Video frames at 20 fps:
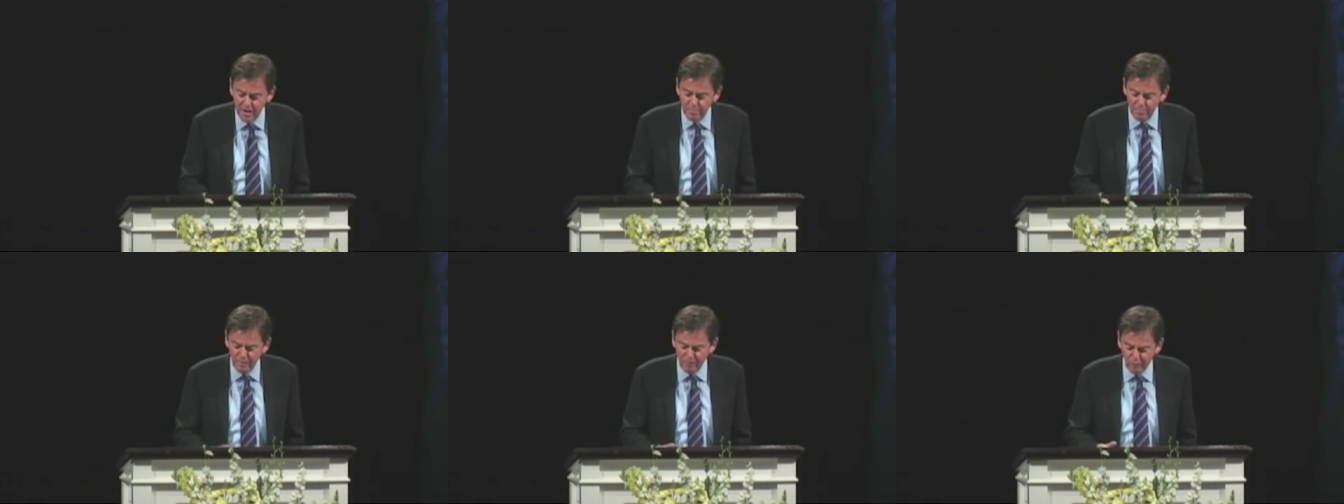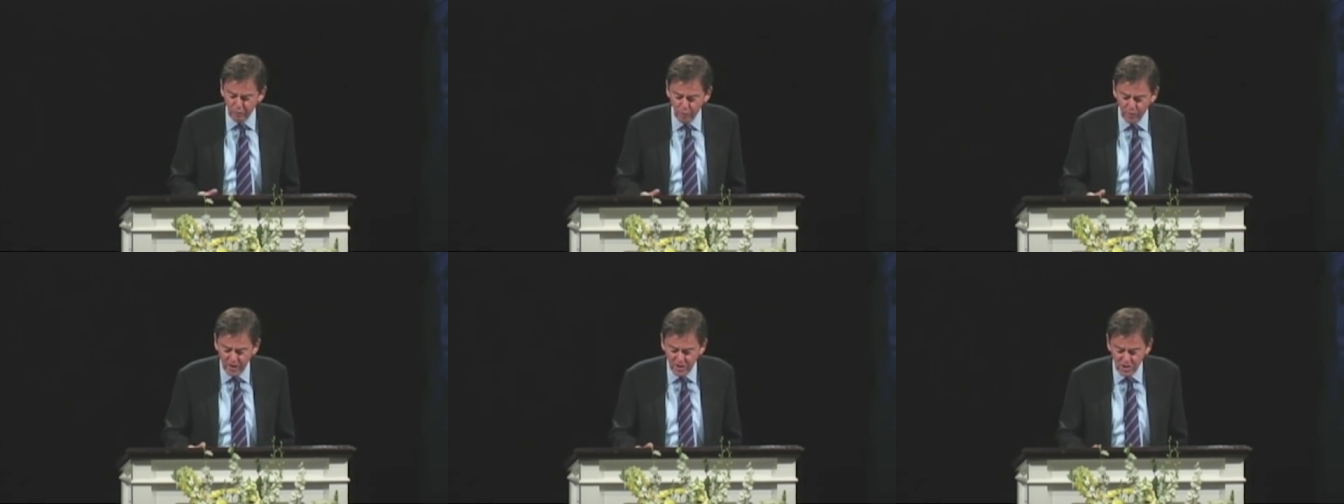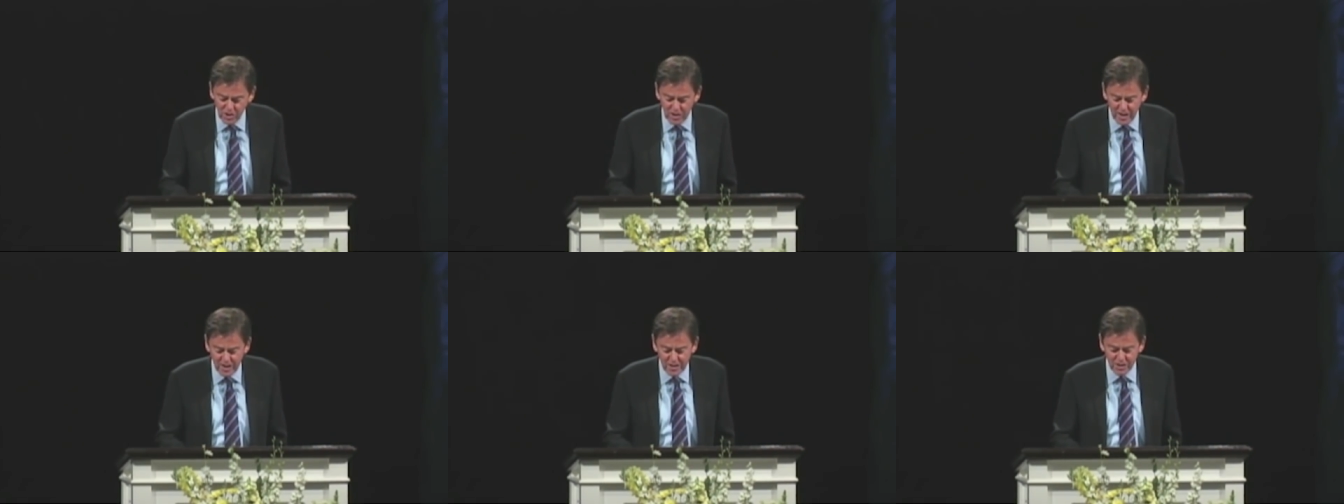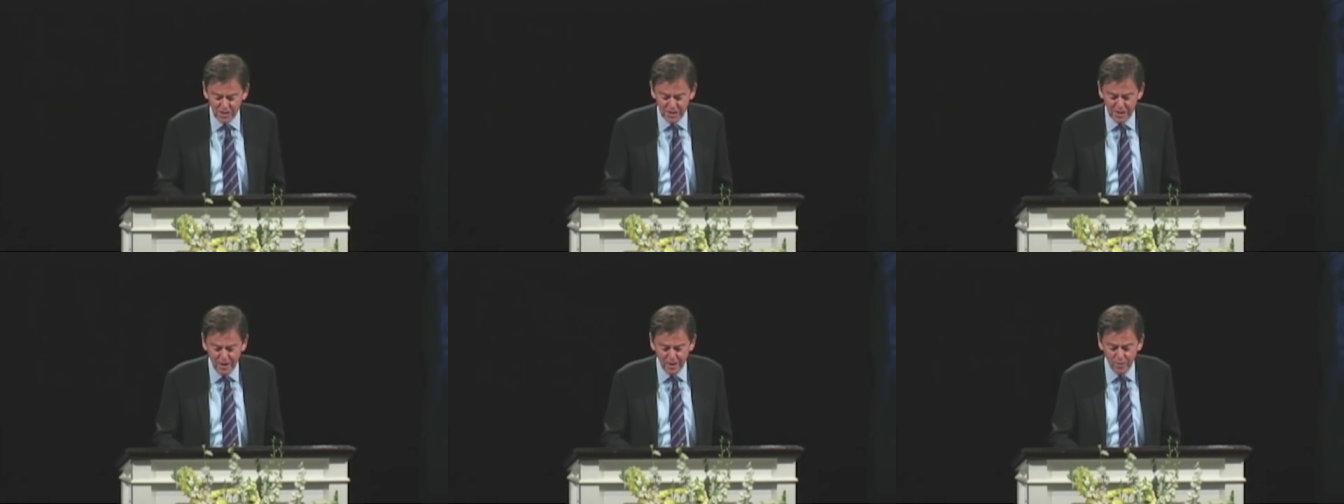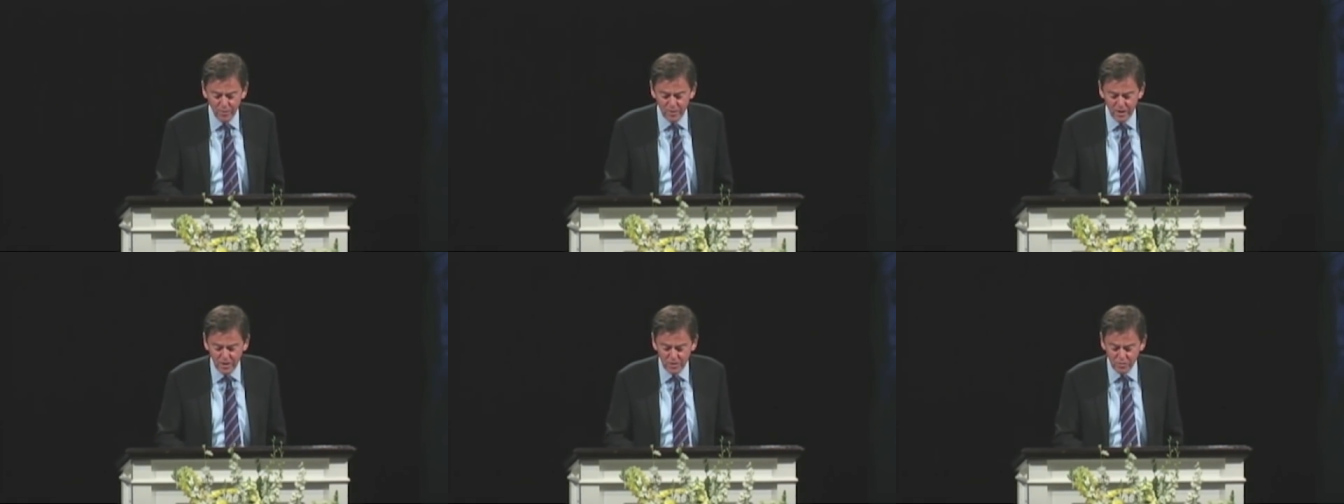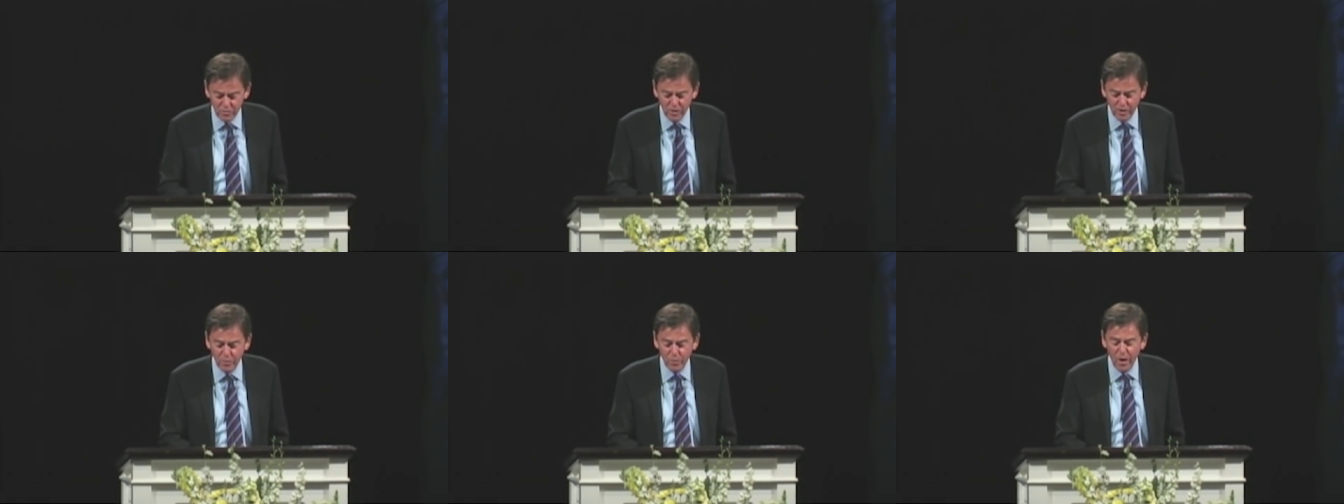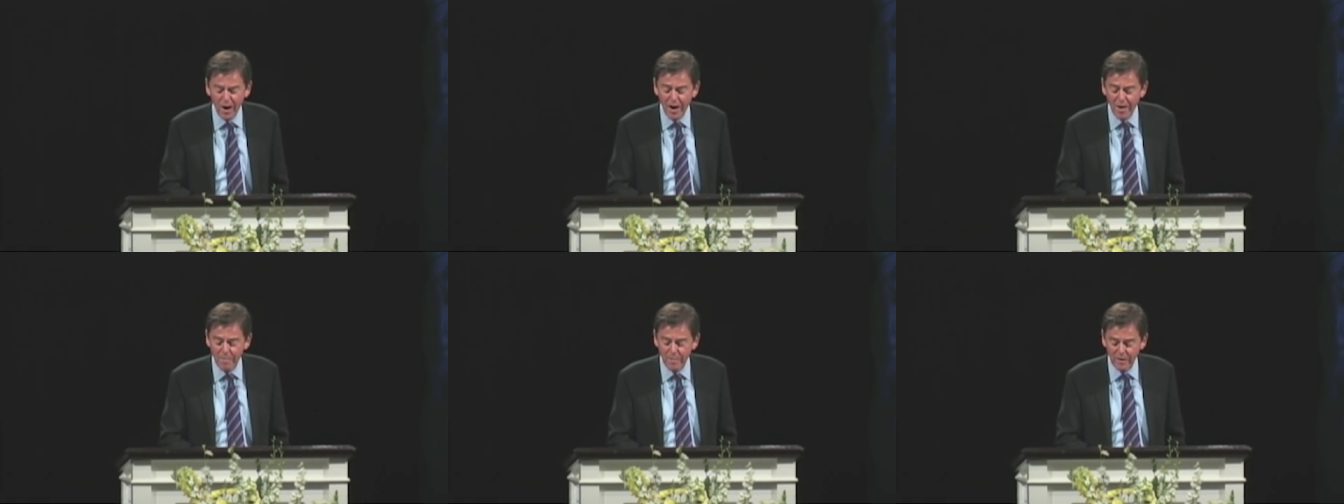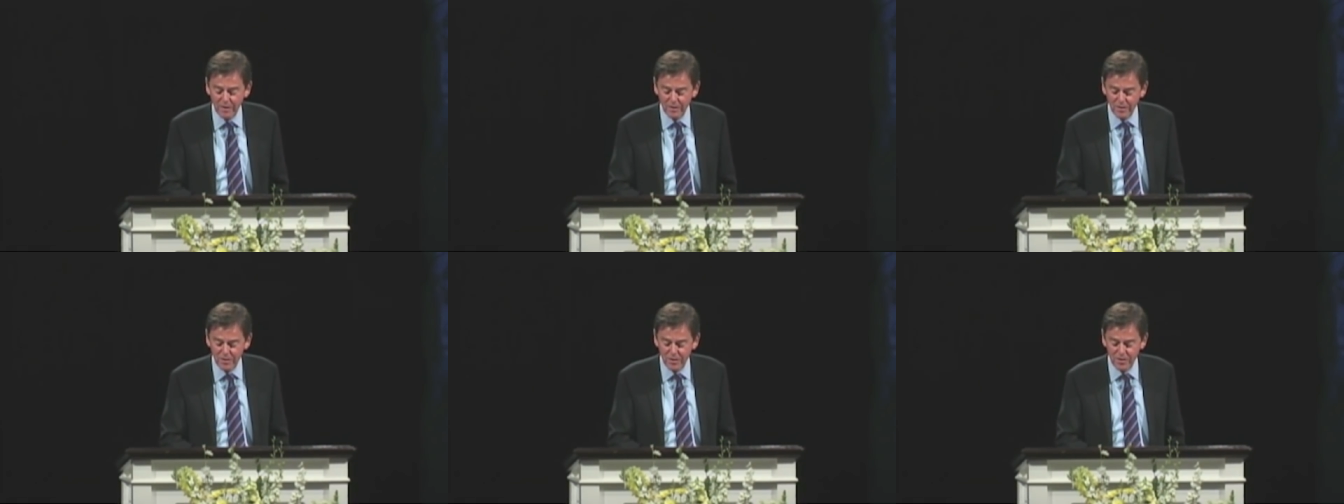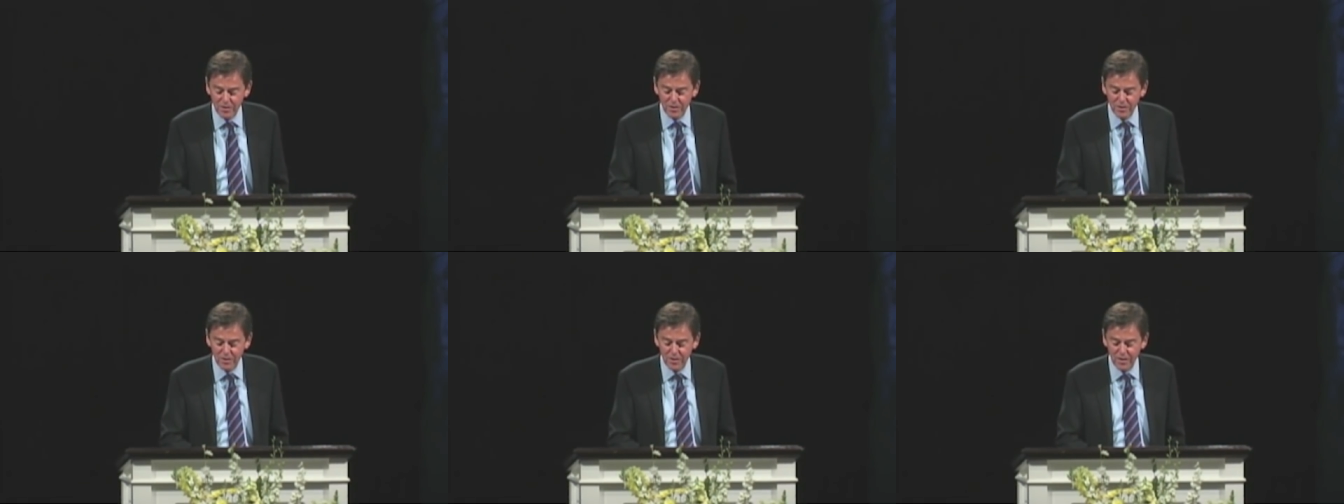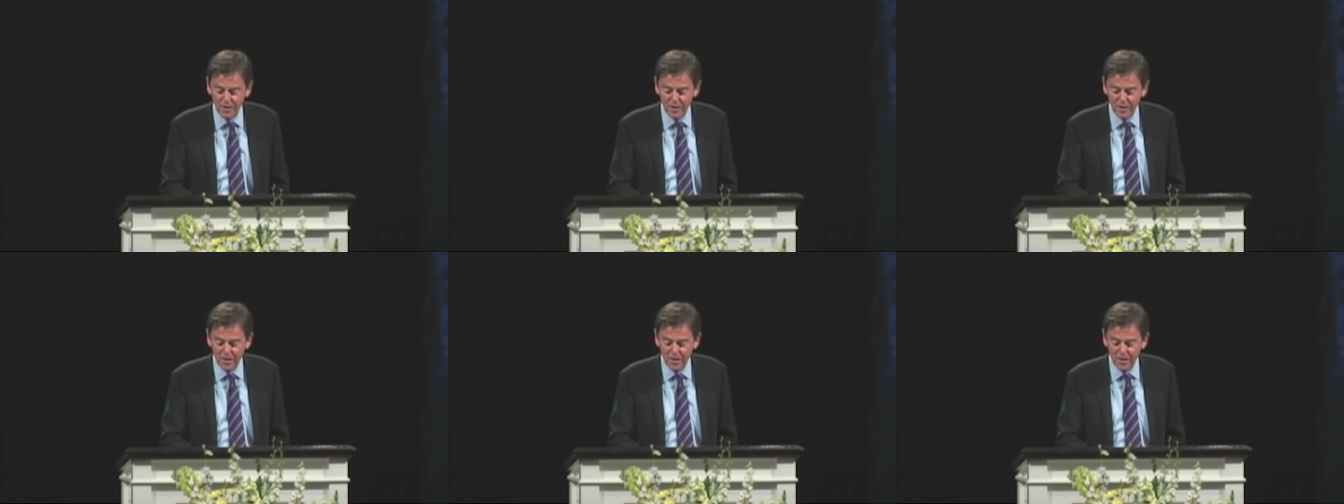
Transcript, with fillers: before he sets down his requirements.